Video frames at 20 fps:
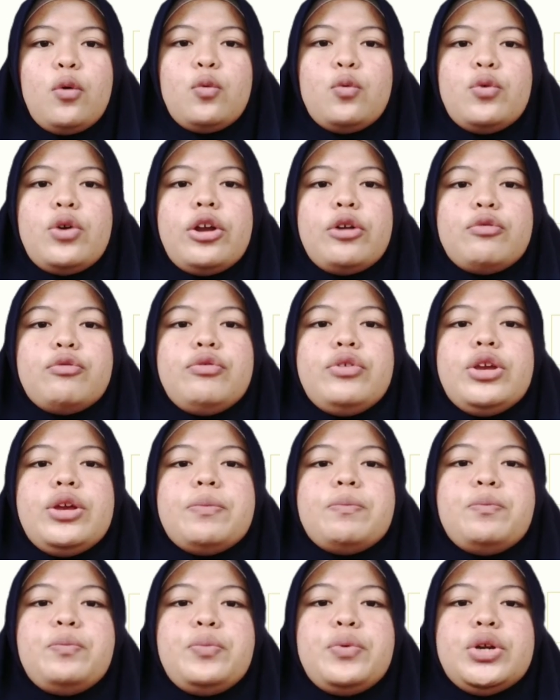where
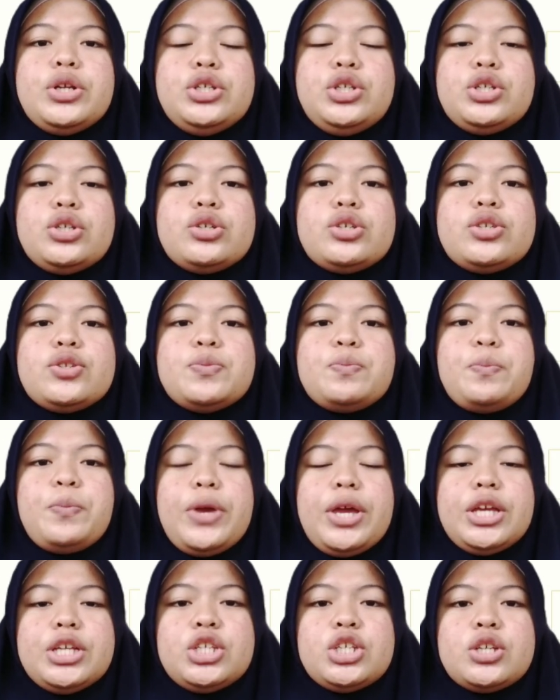we produce
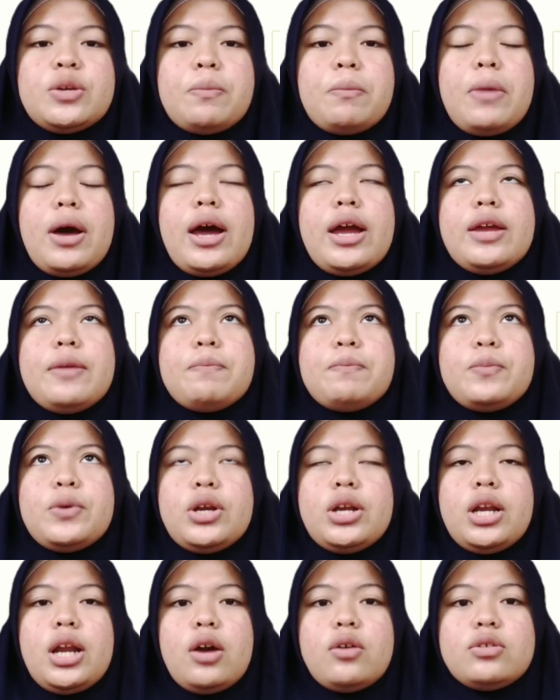speech by
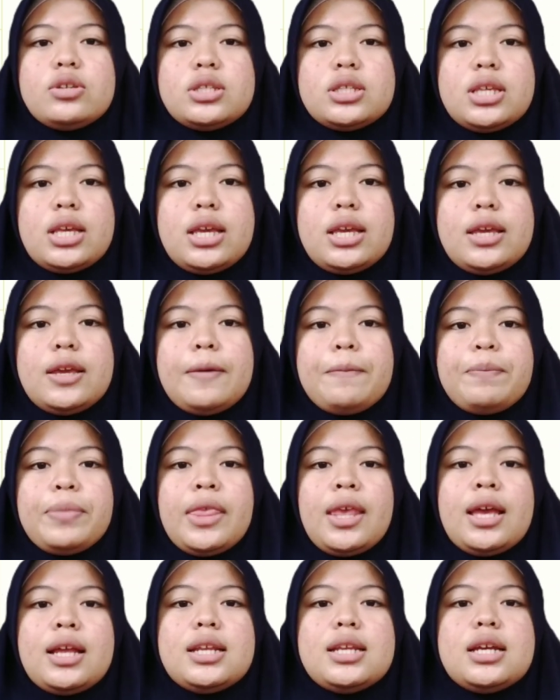pronouncing
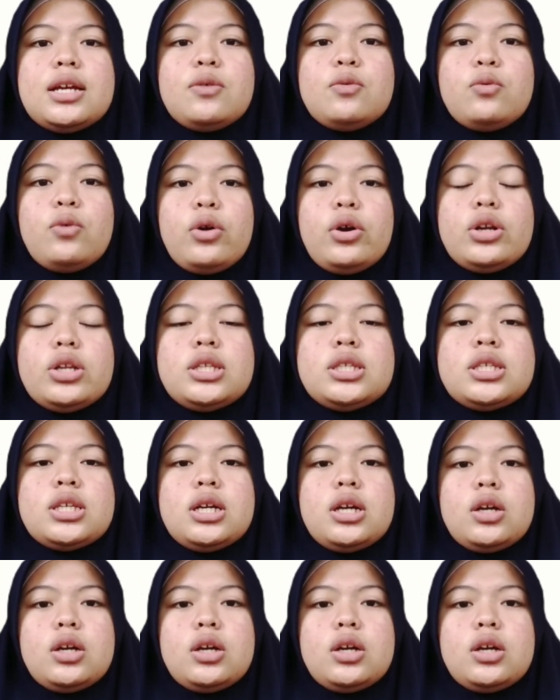the words